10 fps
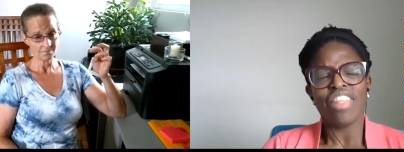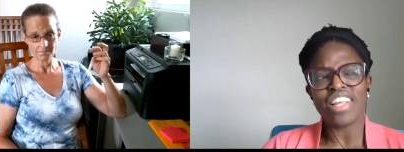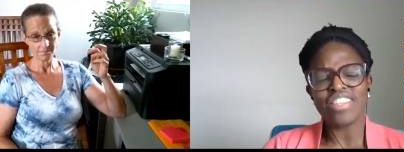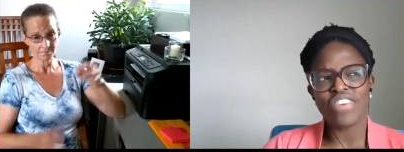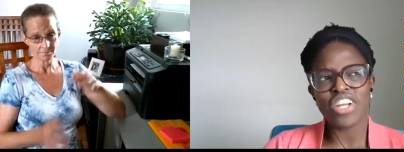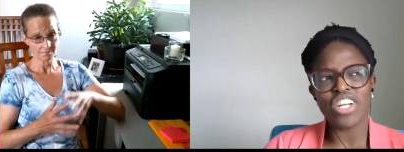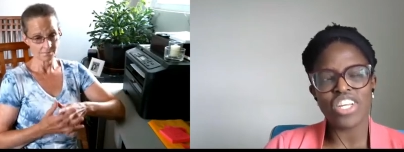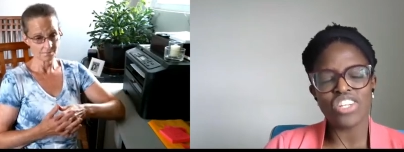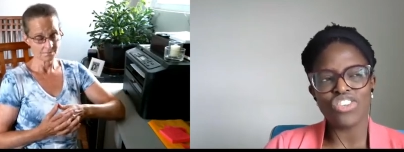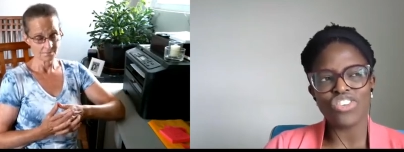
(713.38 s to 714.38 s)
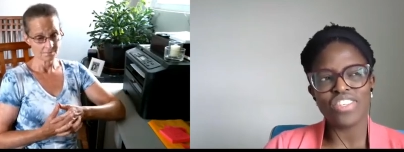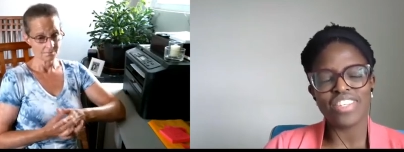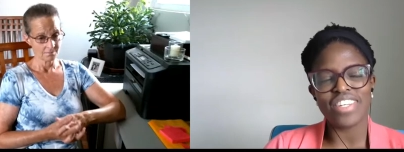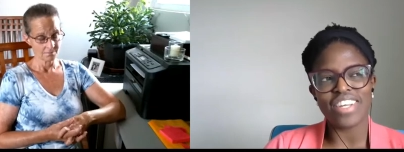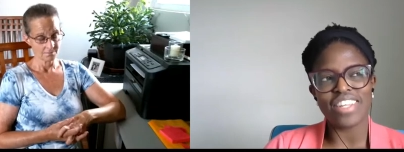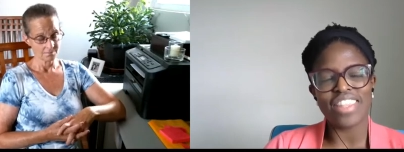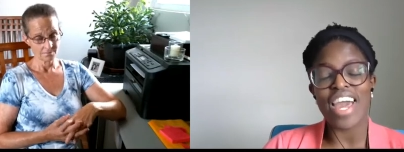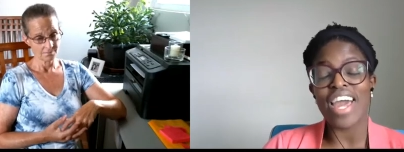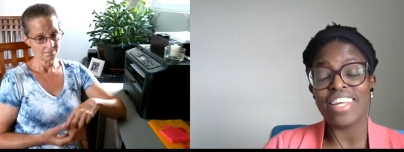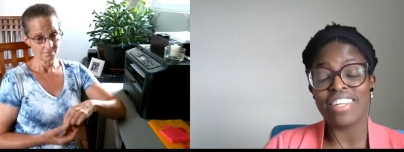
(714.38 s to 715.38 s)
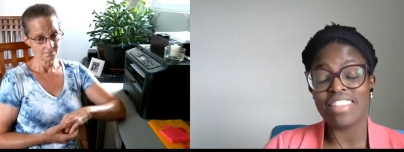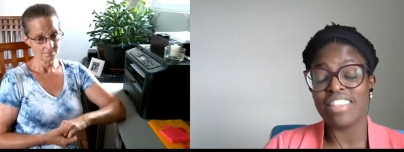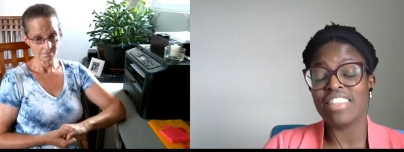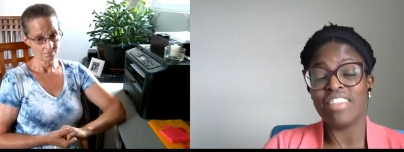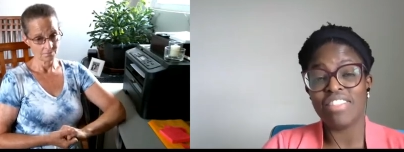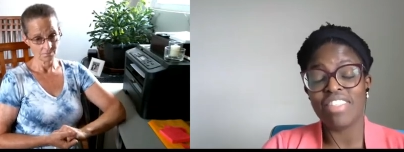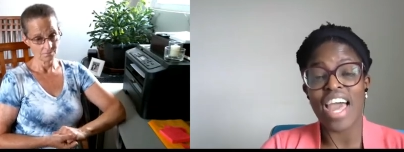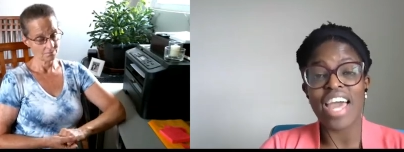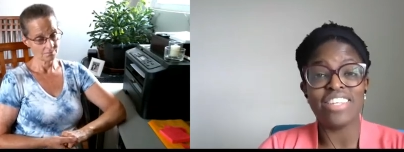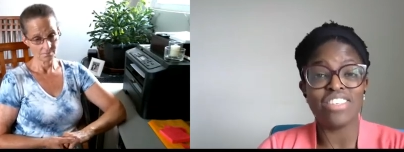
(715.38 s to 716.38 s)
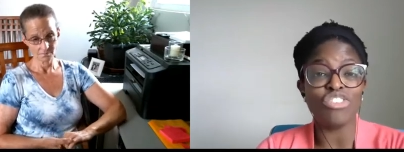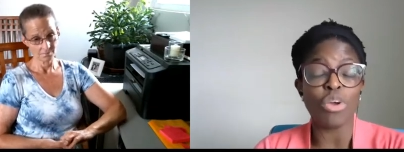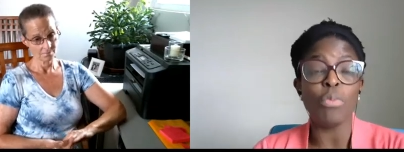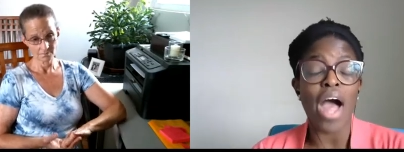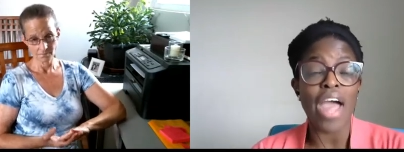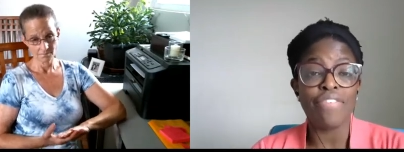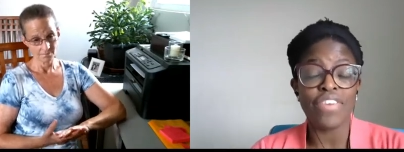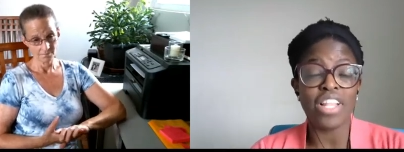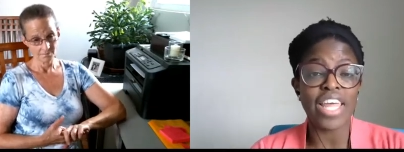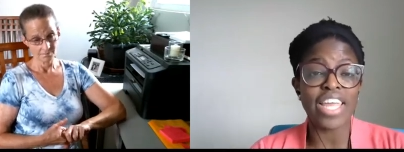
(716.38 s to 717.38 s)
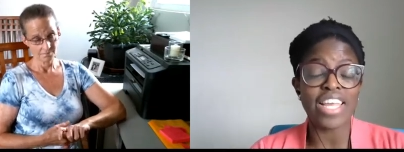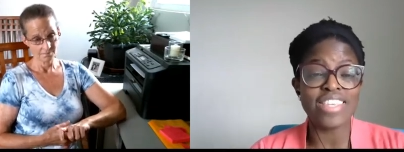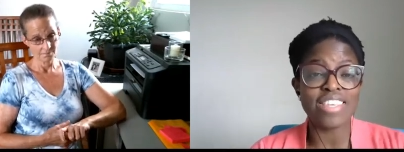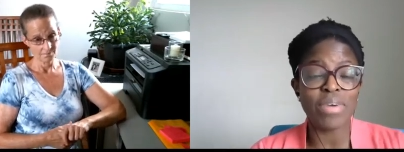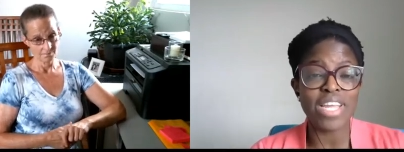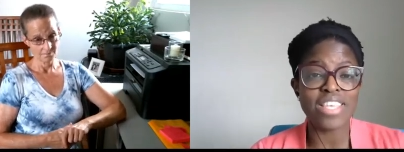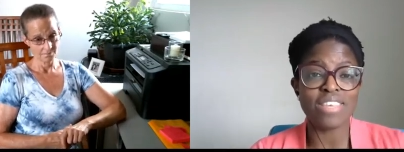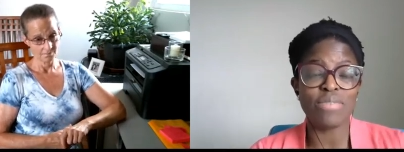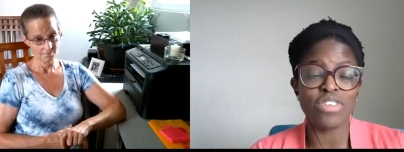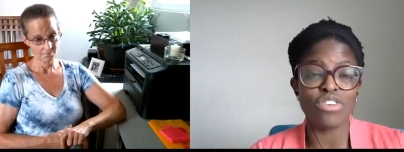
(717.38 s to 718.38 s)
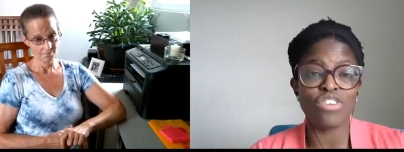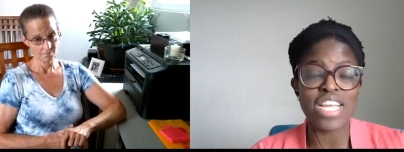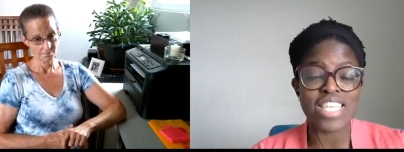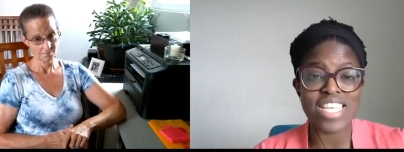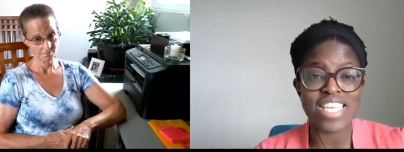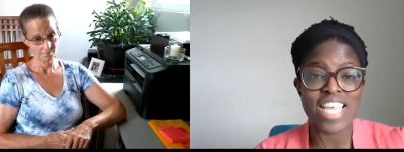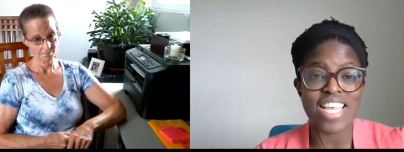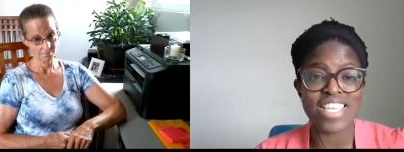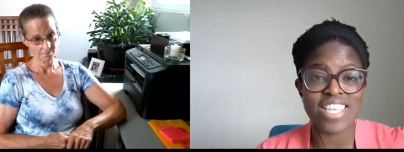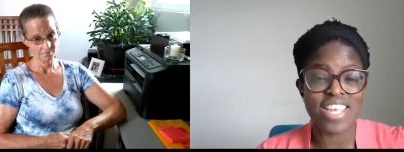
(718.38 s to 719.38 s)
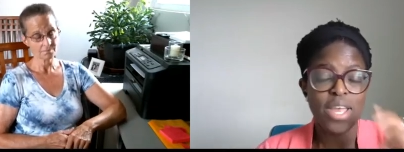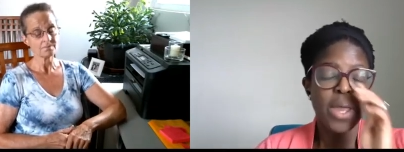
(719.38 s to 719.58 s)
Speaker 1: That's very interesting. That that is interesting. Well, I feel like in some ways it was a great success